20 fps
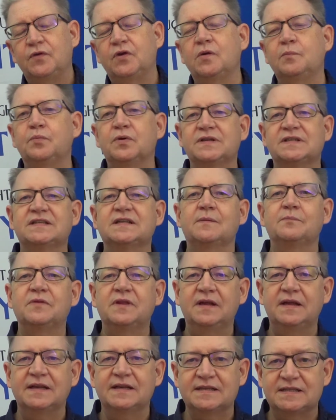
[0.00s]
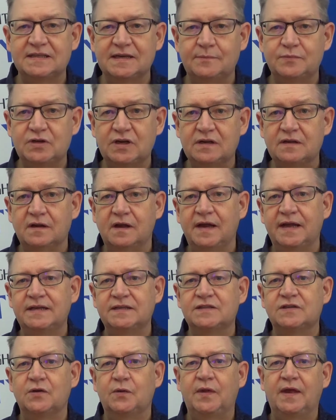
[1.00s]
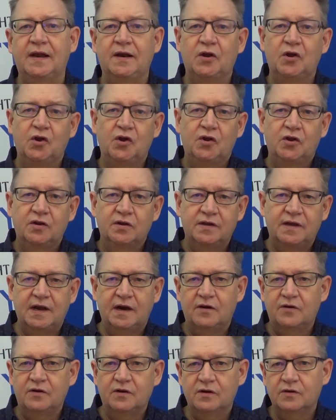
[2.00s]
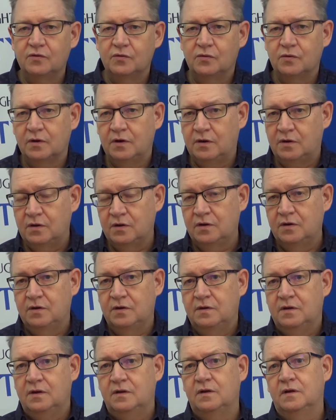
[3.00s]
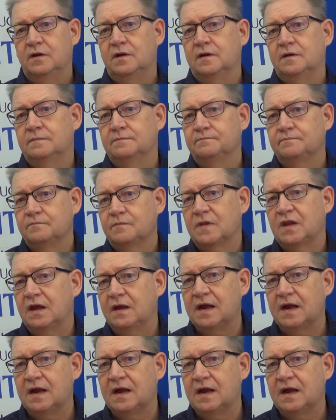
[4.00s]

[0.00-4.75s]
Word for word: you can put something in the subject line so that Kara or um,